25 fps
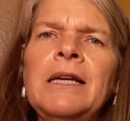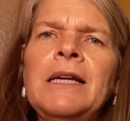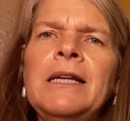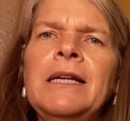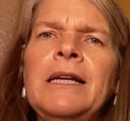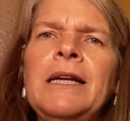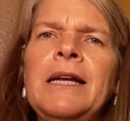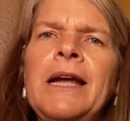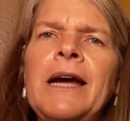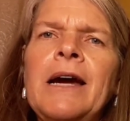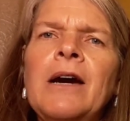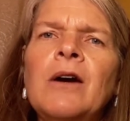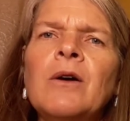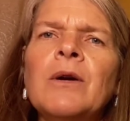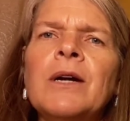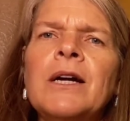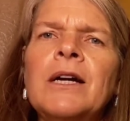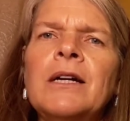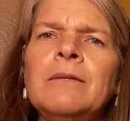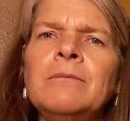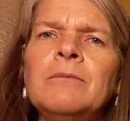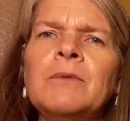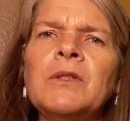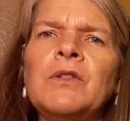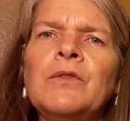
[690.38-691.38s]
now
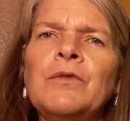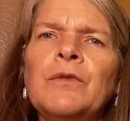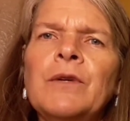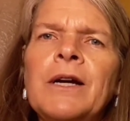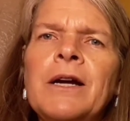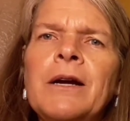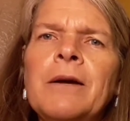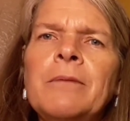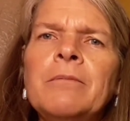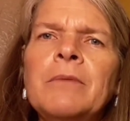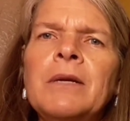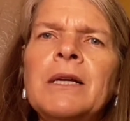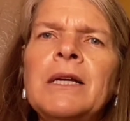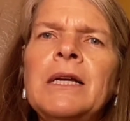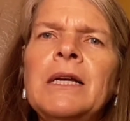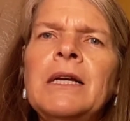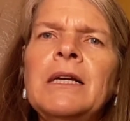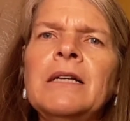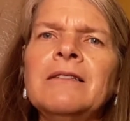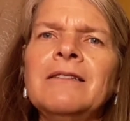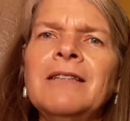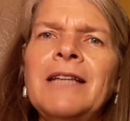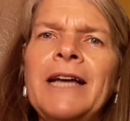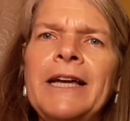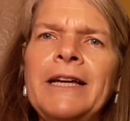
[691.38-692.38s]
comes from
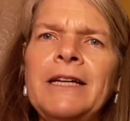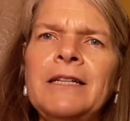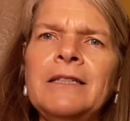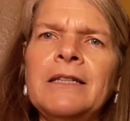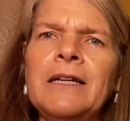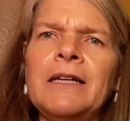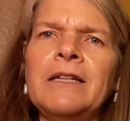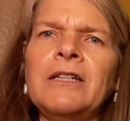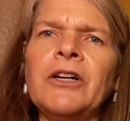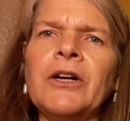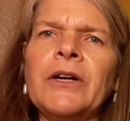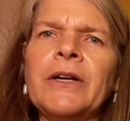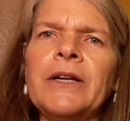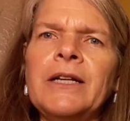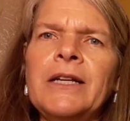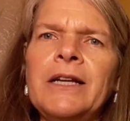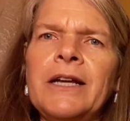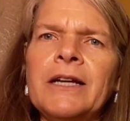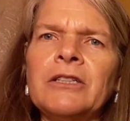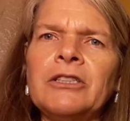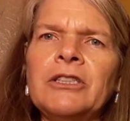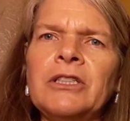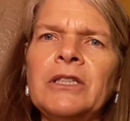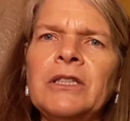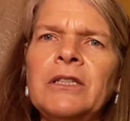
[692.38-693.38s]
light and our
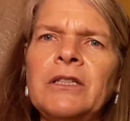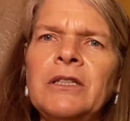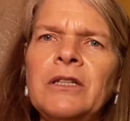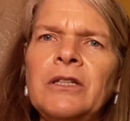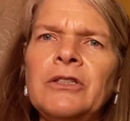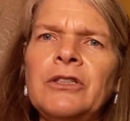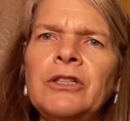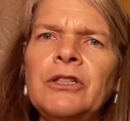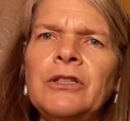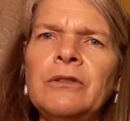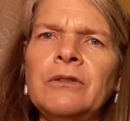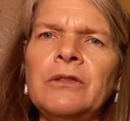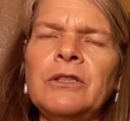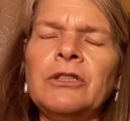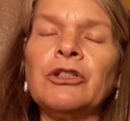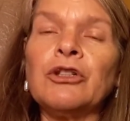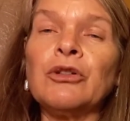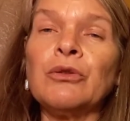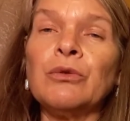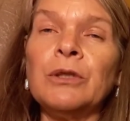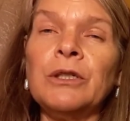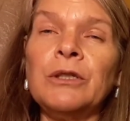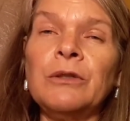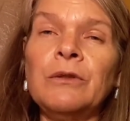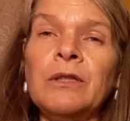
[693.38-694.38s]
connection to the
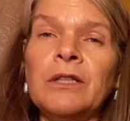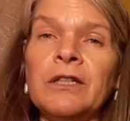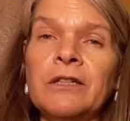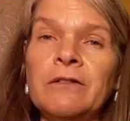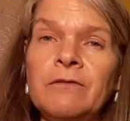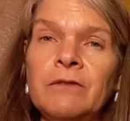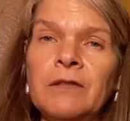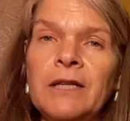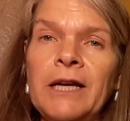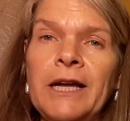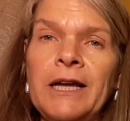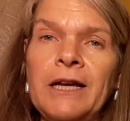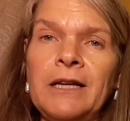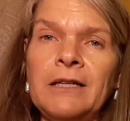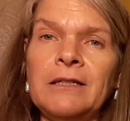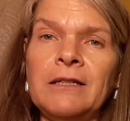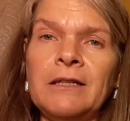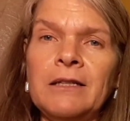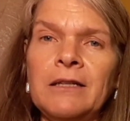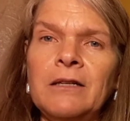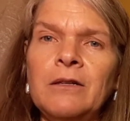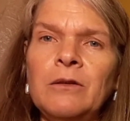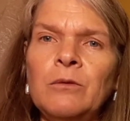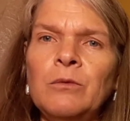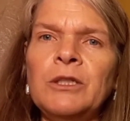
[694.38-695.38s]
truth of light,